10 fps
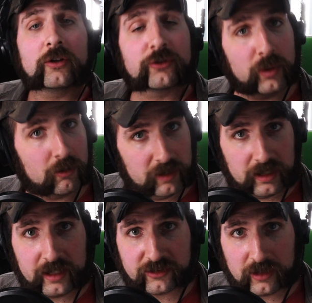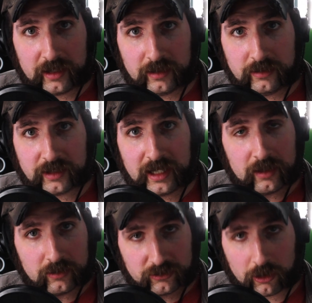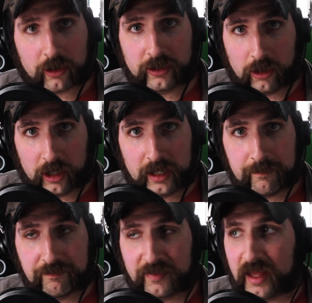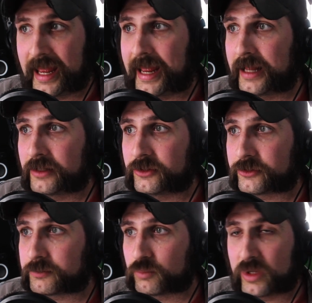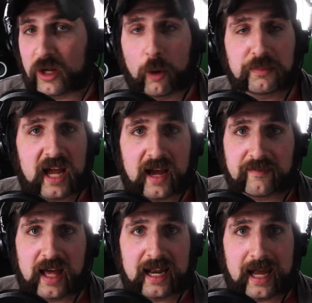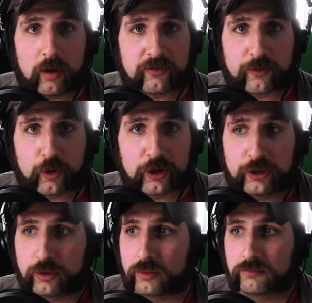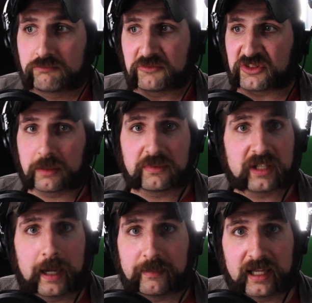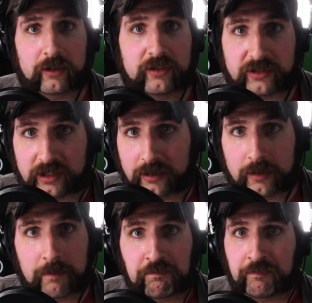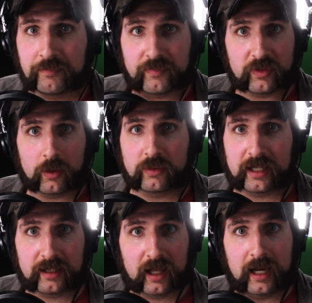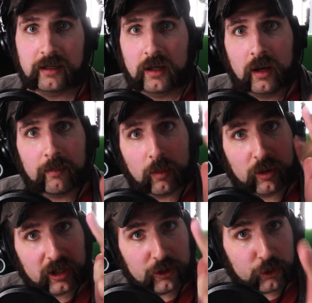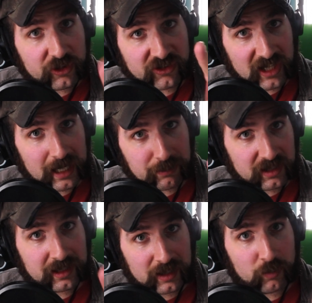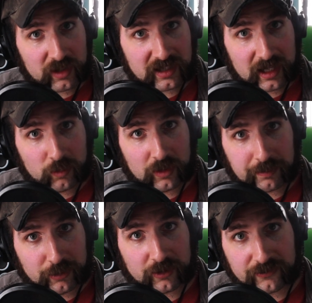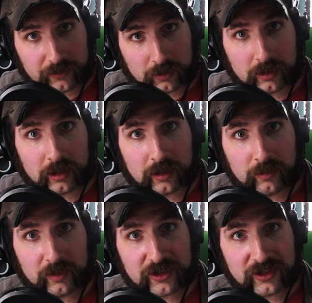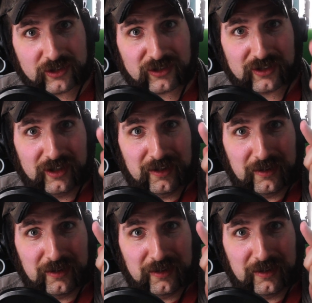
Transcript: So we are really excited to get started on it, and we hope to have that out for you sometime later this year. No deadline, but we're going to do the same thing that we did with book four, which is